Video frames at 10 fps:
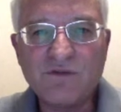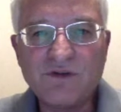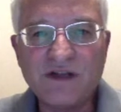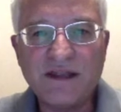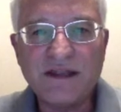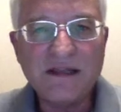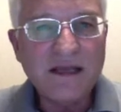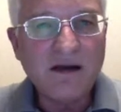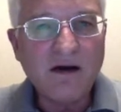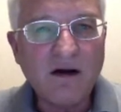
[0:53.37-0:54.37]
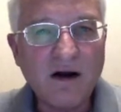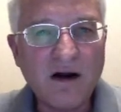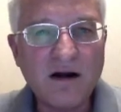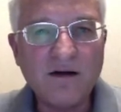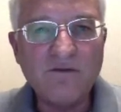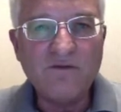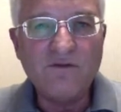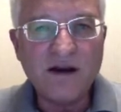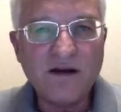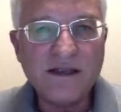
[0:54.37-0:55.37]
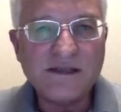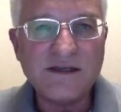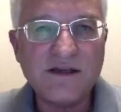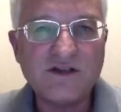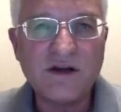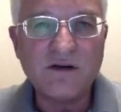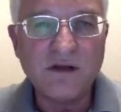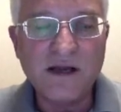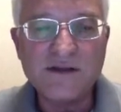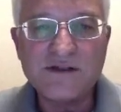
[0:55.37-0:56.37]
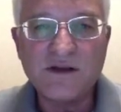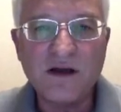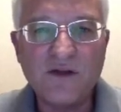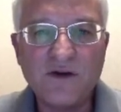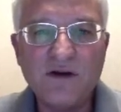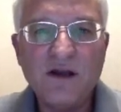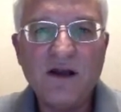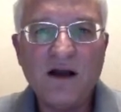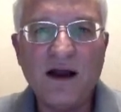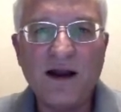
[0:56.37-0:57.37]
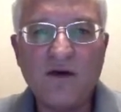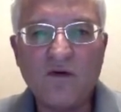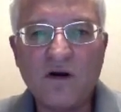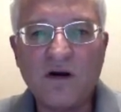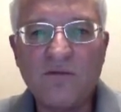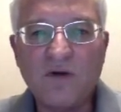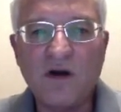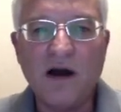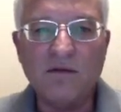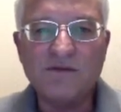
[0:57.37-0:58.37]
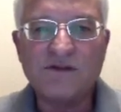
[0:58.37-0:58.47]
which I think are very easy to generalize to other higher order problems.